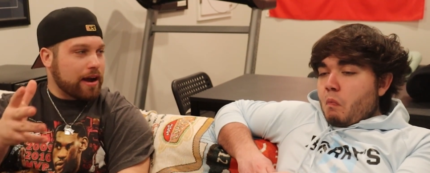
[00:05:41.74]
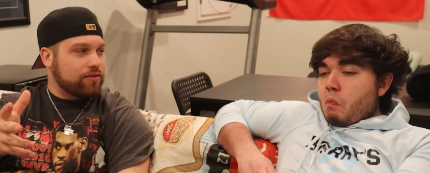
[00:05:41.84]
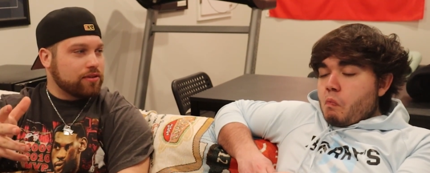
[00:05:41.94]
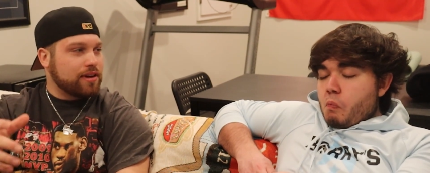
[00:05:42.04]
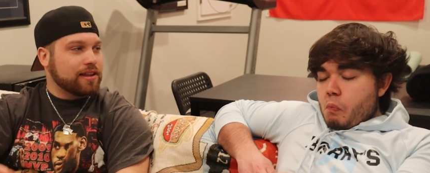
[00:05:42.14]

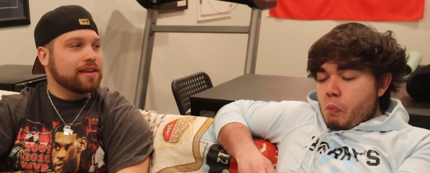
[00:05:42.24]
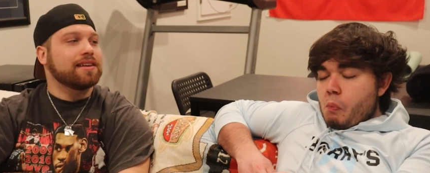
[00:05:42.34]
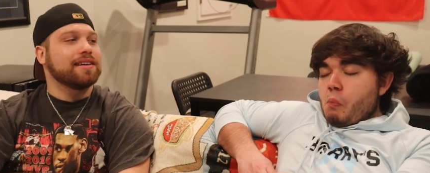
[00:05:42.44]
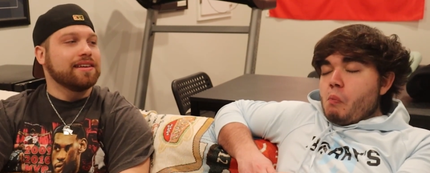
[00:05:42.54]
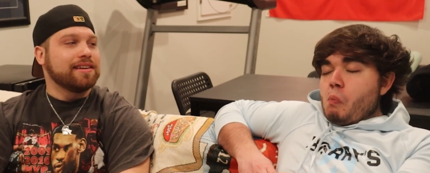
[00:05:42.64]
Speaker 1: impactful. I think
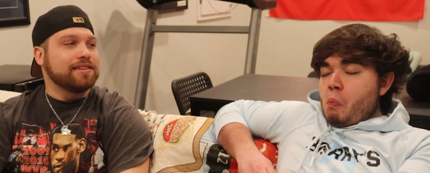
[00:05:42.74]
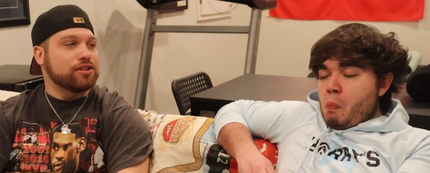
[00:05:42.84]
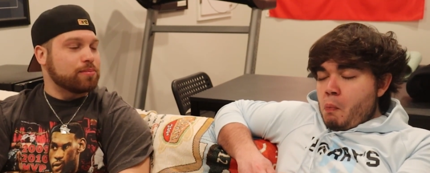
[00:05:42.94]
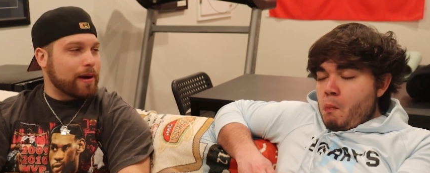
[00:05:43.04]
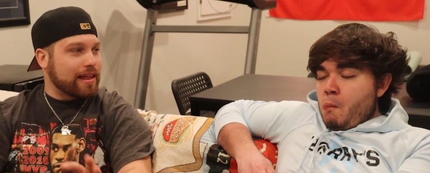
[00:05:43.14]
mm-hmm.
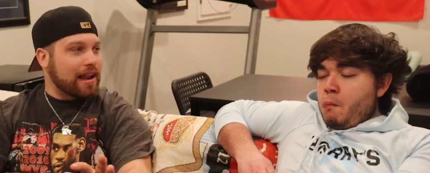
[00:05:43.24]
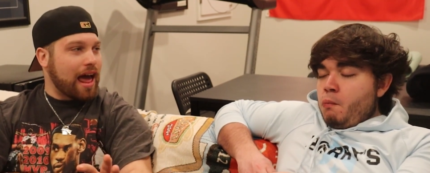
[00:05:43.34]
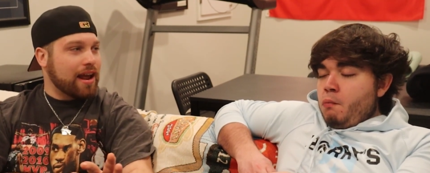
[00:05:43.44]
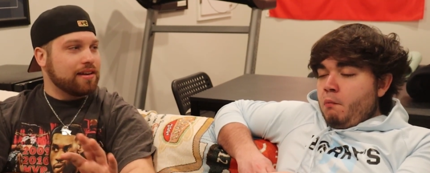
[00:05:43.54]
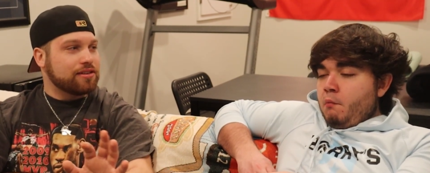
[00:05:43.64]
just by that
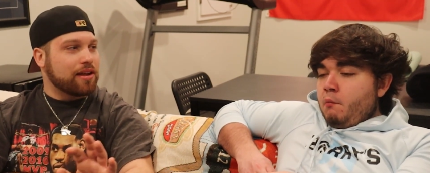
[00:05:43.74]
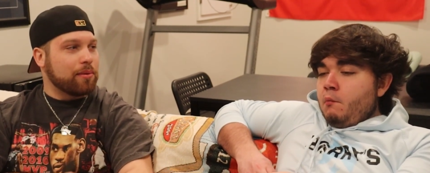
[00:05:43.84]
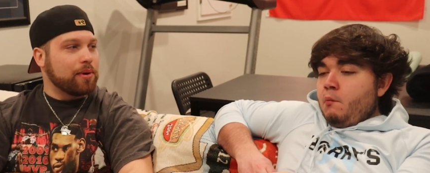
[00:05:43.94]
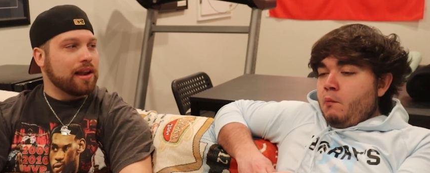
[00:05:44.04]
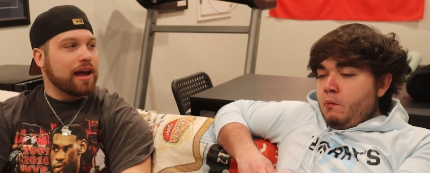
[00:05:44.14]
line, just that
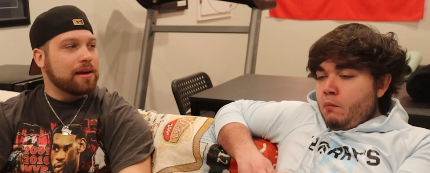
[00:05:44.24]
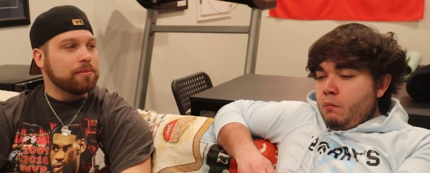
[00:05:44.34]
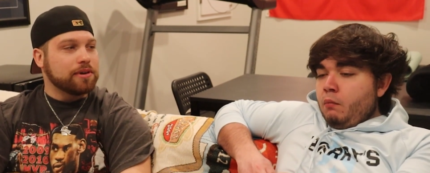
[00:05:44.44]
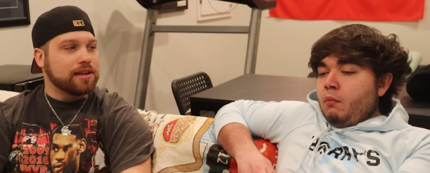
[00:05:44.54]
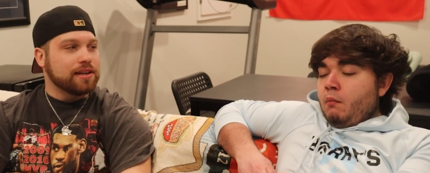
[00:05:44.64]
one line,
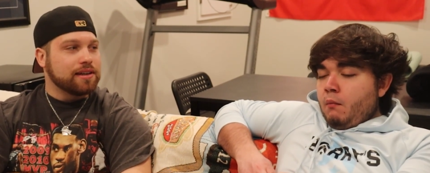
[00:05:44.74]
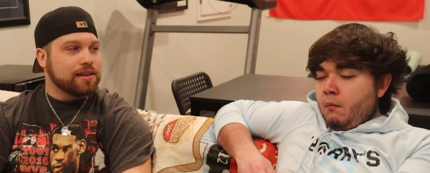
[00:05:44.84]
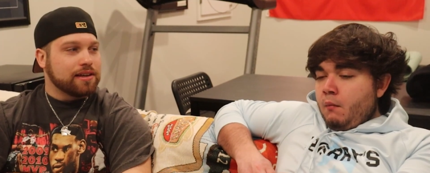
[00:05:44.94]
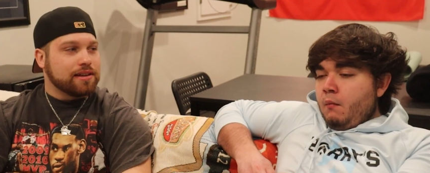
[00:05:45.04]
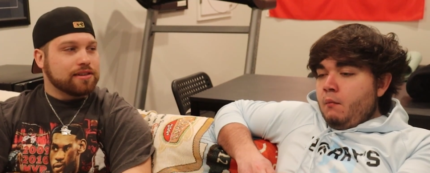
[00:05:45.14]
but
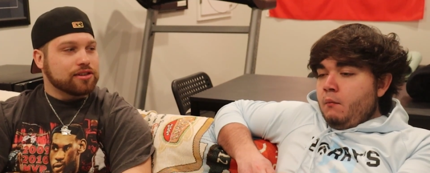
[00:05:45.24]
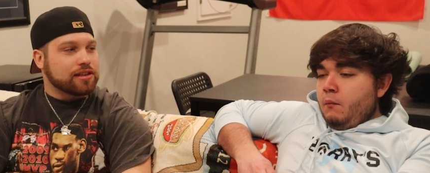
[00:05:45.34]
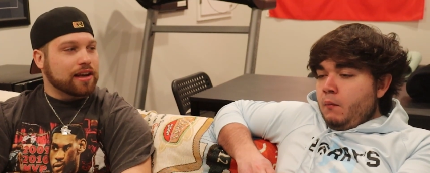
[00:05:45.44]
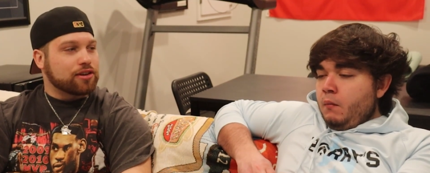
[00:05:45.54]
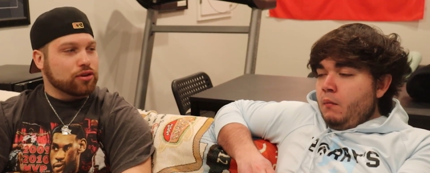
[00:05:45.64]
just
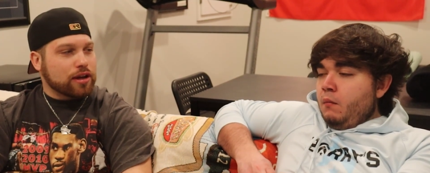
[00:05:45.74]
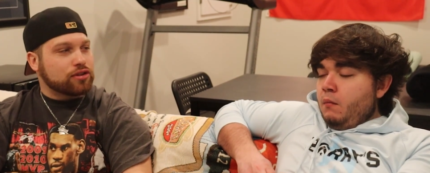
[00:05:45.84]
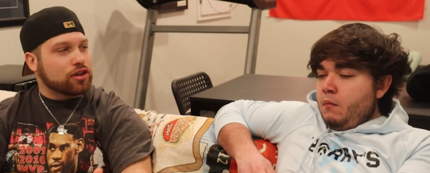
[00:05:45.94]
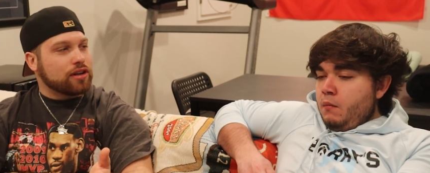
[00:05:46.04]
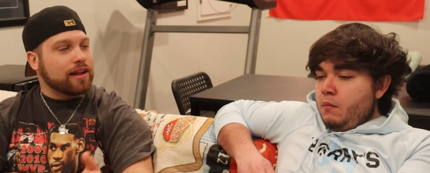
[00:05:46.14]
like show that was
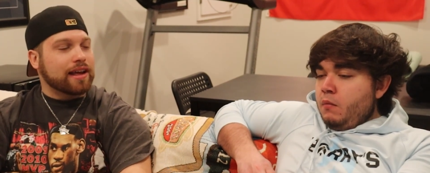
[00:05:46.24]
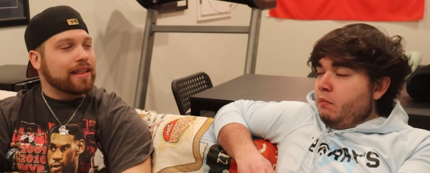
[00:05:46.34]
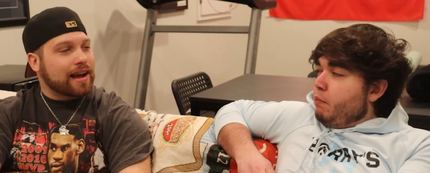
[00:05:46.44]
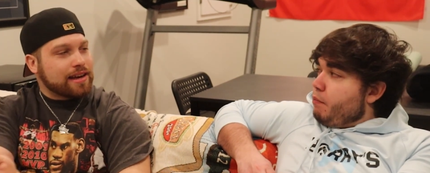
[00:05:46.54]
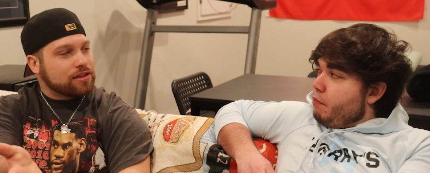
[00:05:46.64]
a good. Like that guy